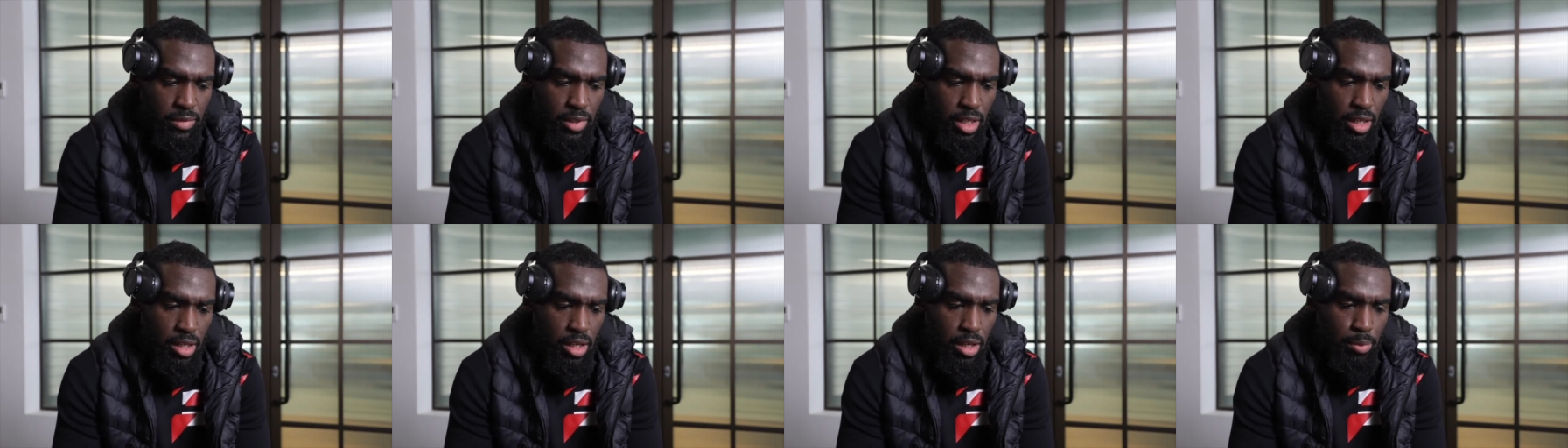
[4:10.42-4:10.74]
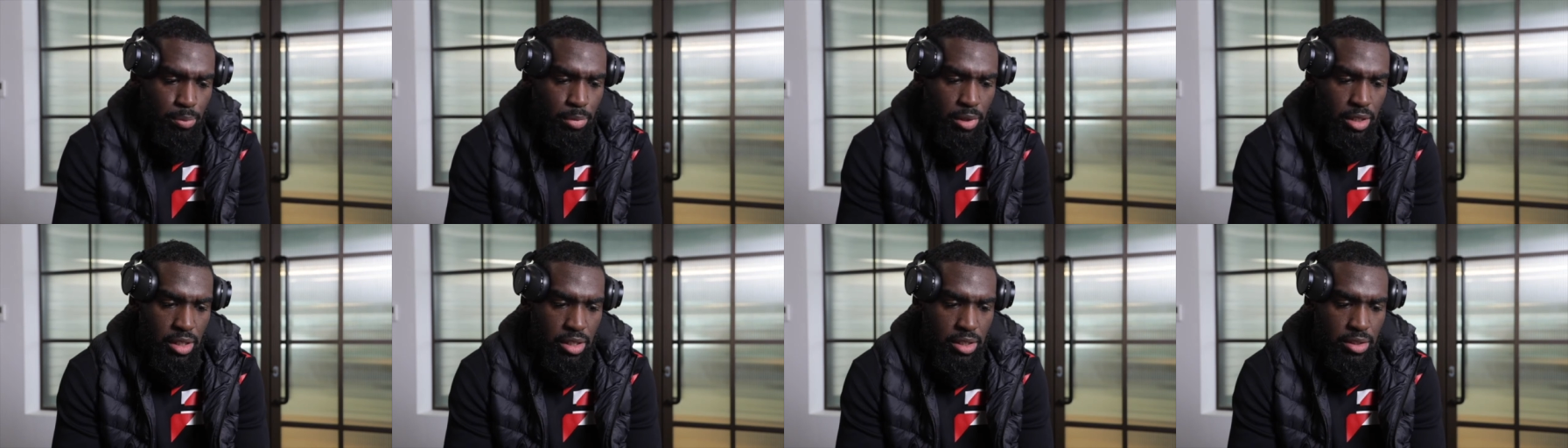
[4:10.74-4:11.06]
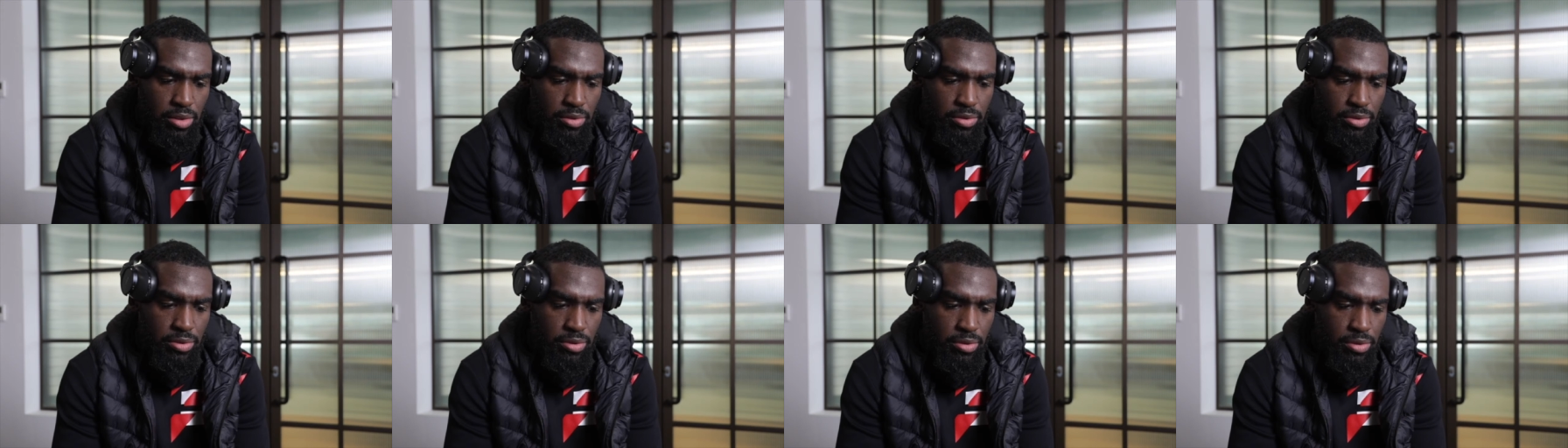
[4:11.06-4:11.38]
I
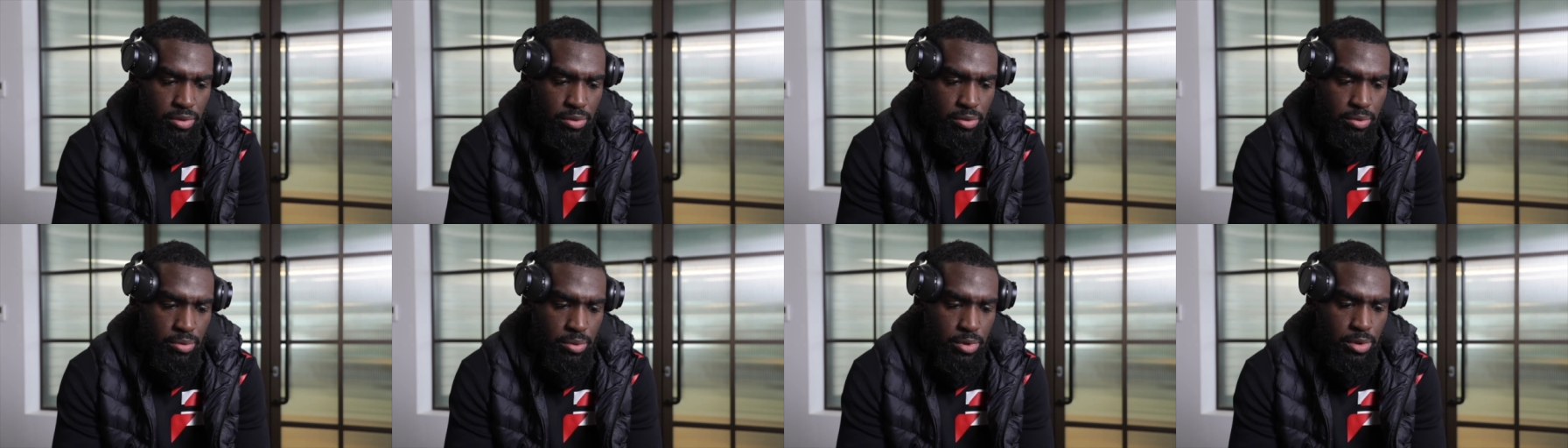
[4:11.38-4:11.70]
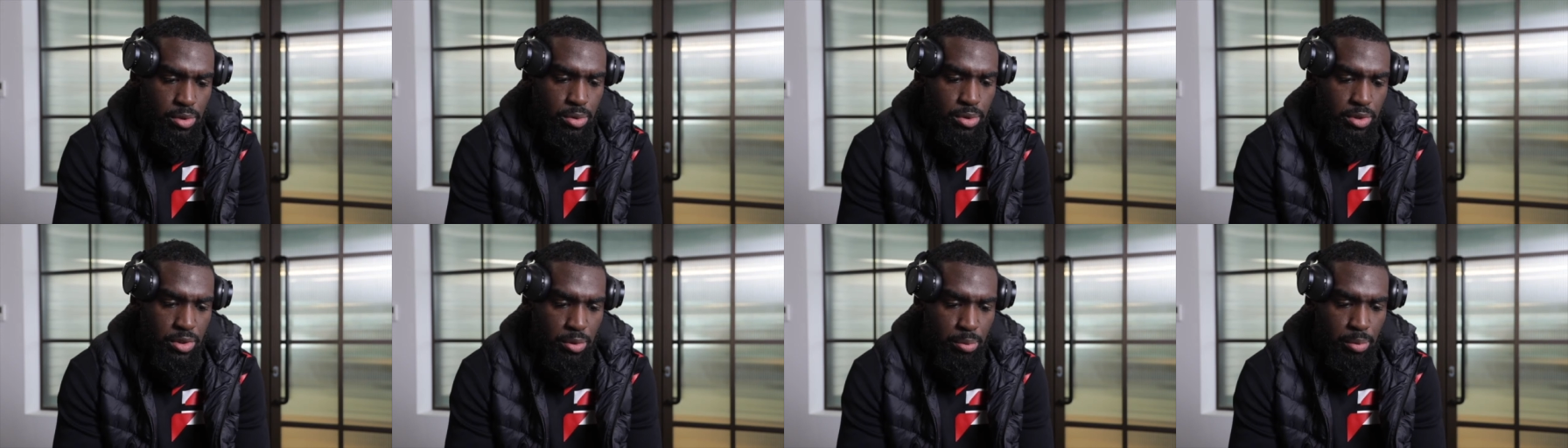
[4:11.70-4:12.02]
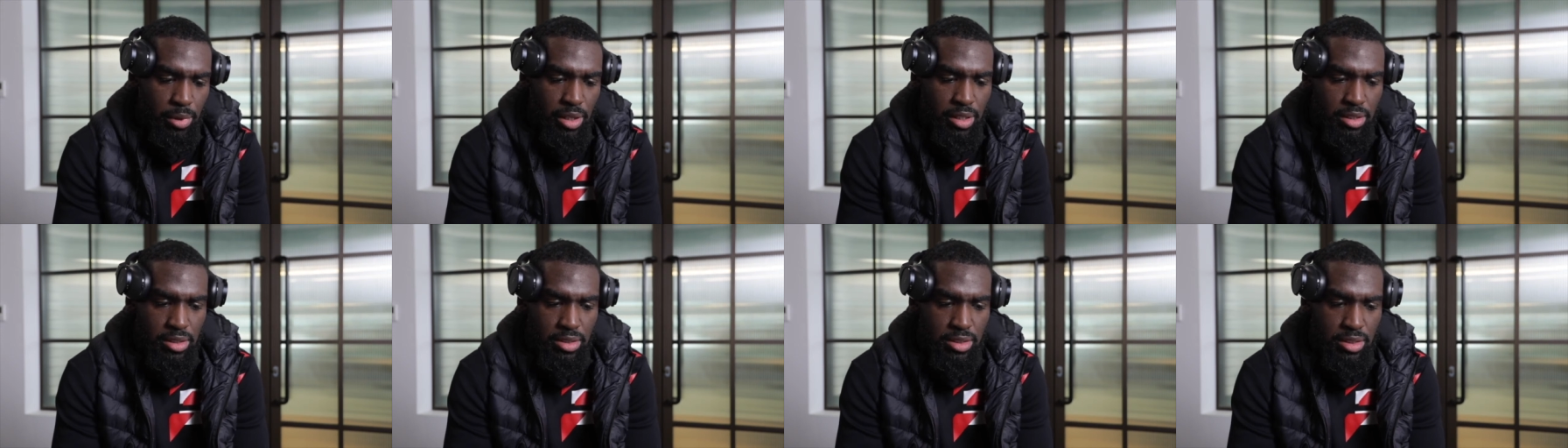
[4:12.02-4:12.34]
believe, which was
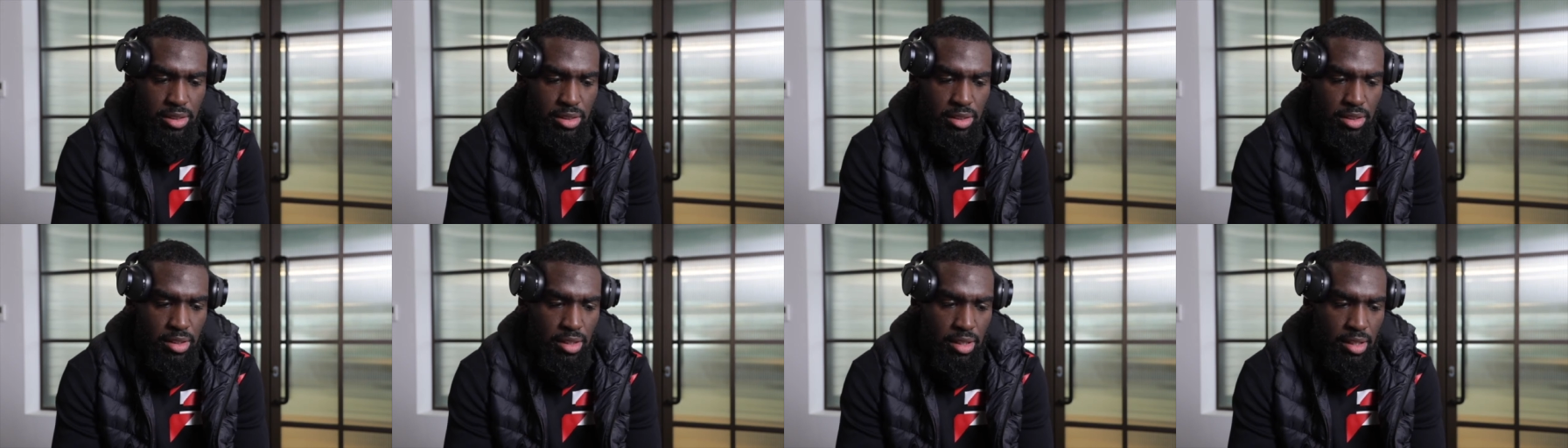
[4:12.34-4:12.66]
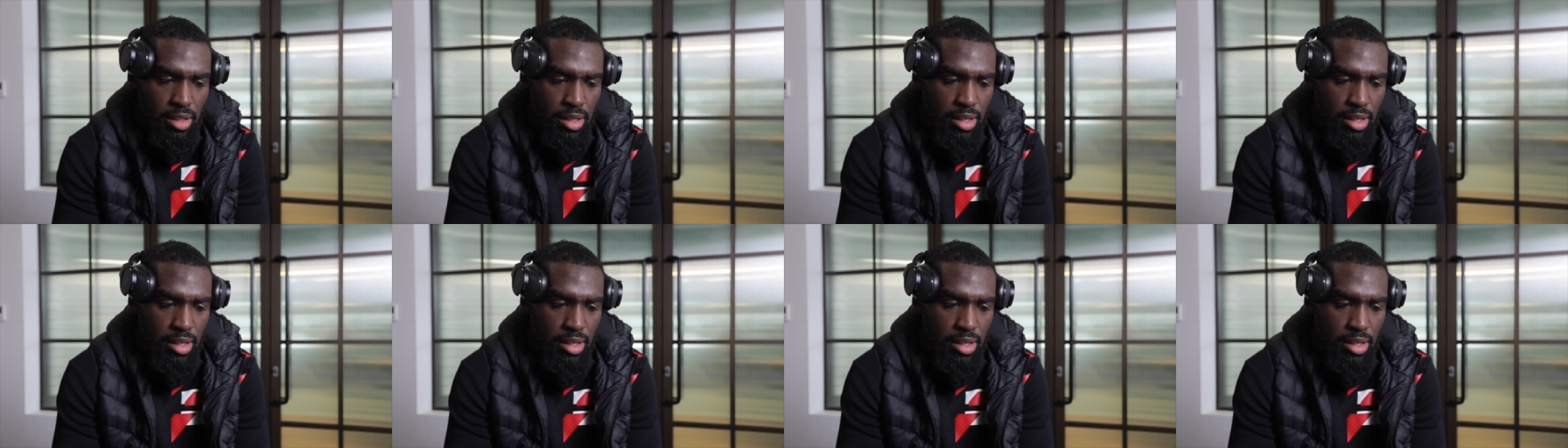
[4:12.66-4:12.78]
amazing,